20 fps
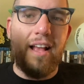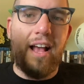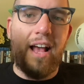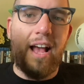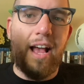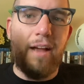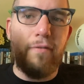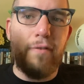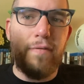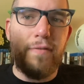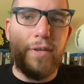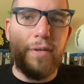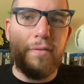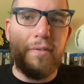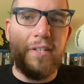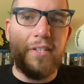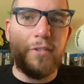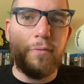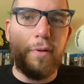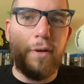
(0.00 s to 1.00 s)
I reviewed
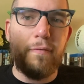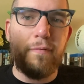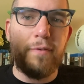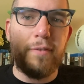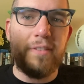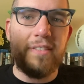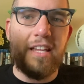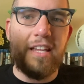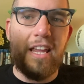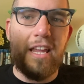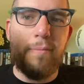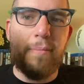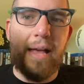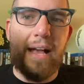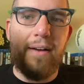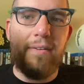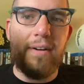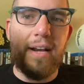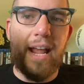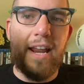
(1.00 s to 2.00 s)
this when it first came
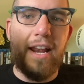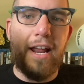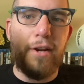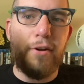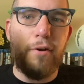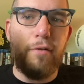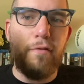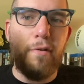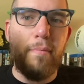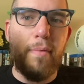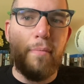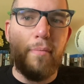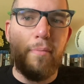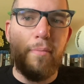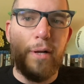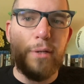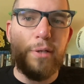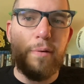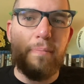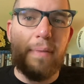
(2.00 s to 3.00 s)
out, and I don't remember
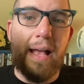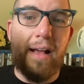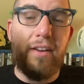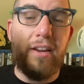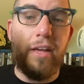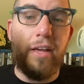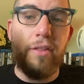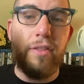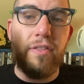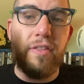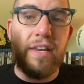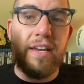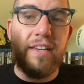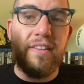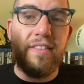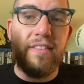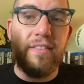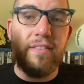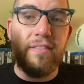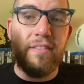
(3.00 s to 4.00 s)
much about it other
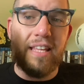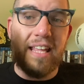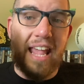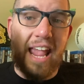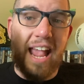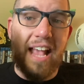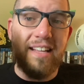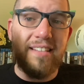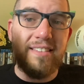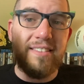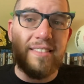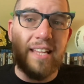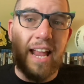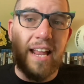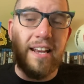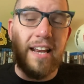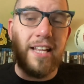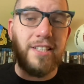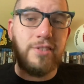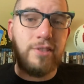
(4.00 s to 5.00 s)
than the cast,
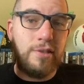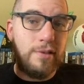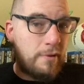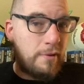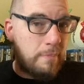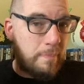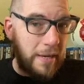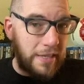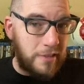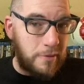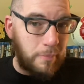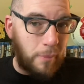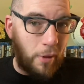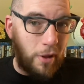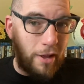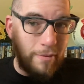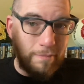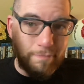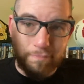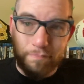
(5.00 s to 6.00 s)
and it has to do with
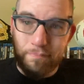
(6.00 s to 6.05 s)
baseball.